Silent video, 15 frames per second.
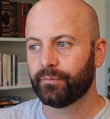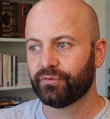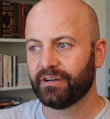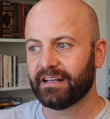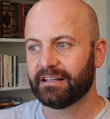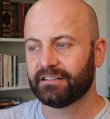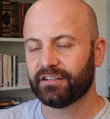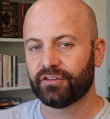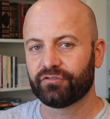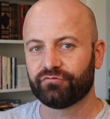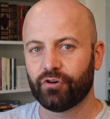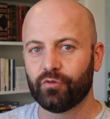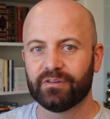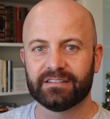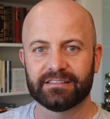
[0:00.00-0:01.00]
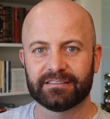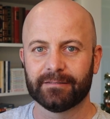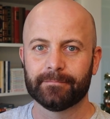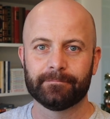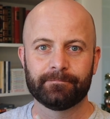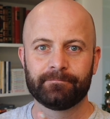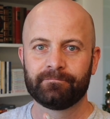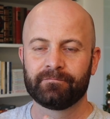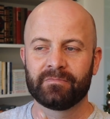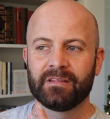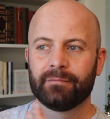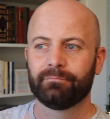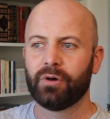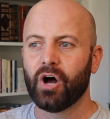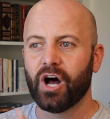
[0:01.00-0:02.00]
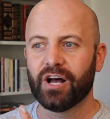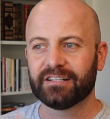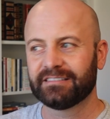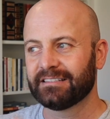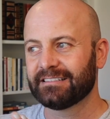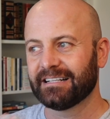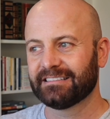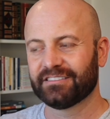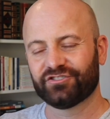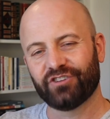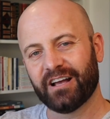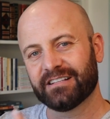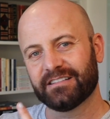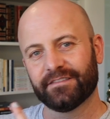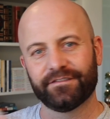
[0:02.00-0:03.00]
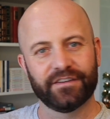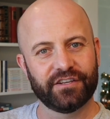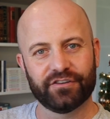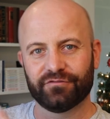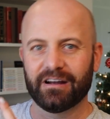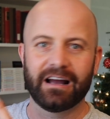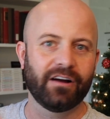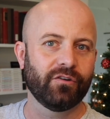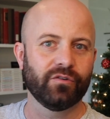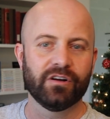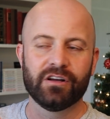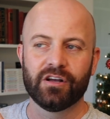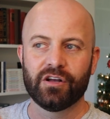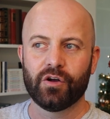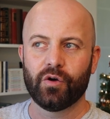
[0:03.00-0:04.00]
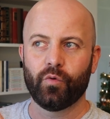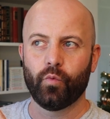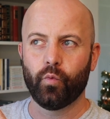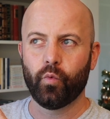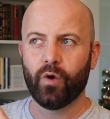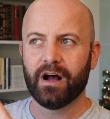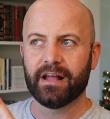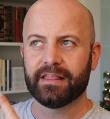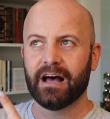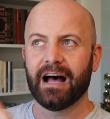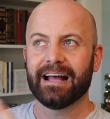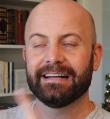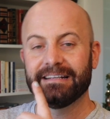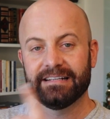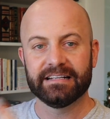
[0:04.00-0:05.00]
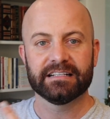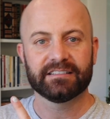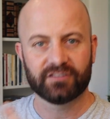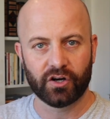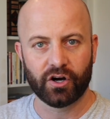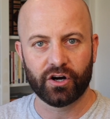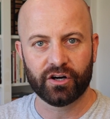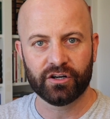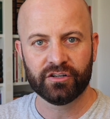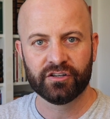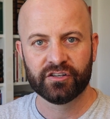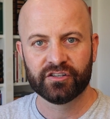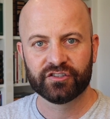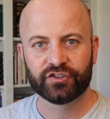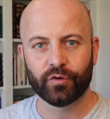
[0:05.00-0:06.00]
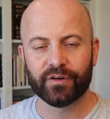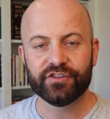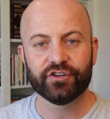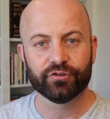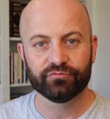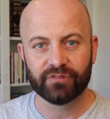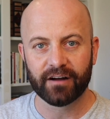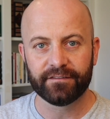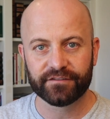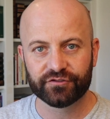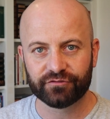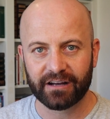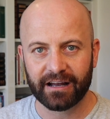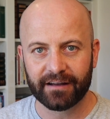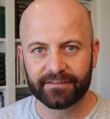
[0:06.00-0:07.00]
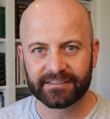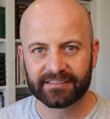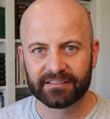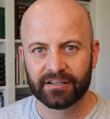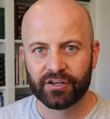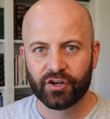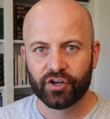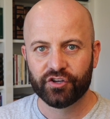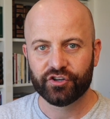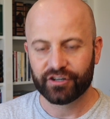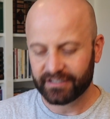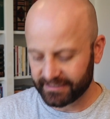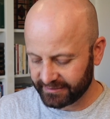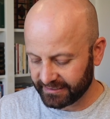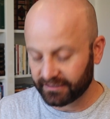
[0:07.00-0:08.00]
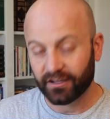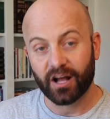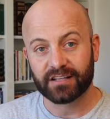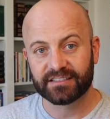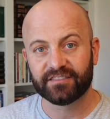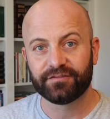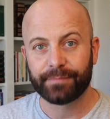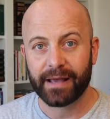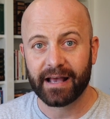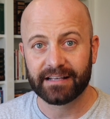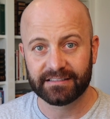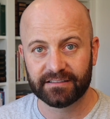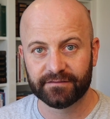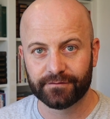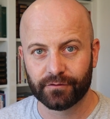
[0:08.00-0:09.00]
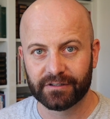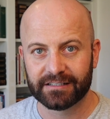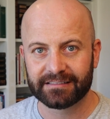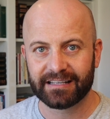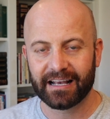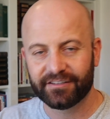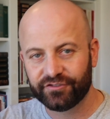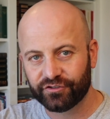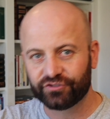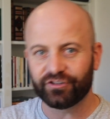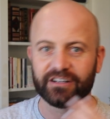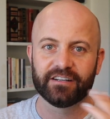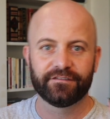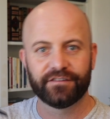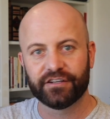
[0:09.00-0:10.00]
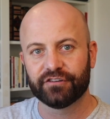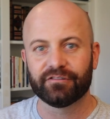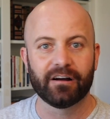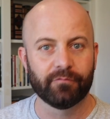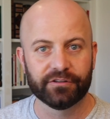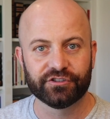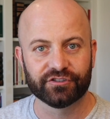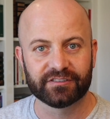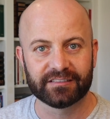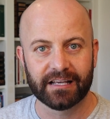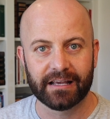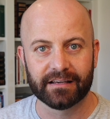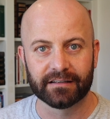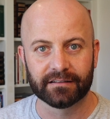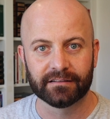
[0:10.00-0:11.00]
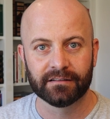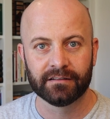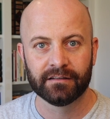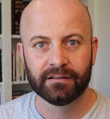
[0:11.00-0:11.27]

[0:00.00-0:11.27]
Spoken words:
brain to throw in some pauses as it tries to figure out what the ideas are. So in your rough drafts, you're going to see lots of passive voice as you're trying to figure out what you're saying.